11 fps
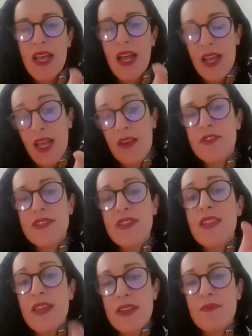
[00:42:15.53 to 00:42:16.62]
have to
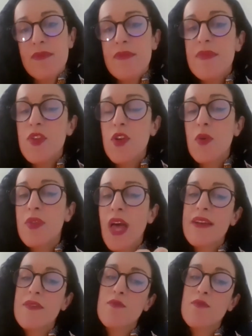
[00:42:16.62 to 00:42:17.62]
say that, you know, that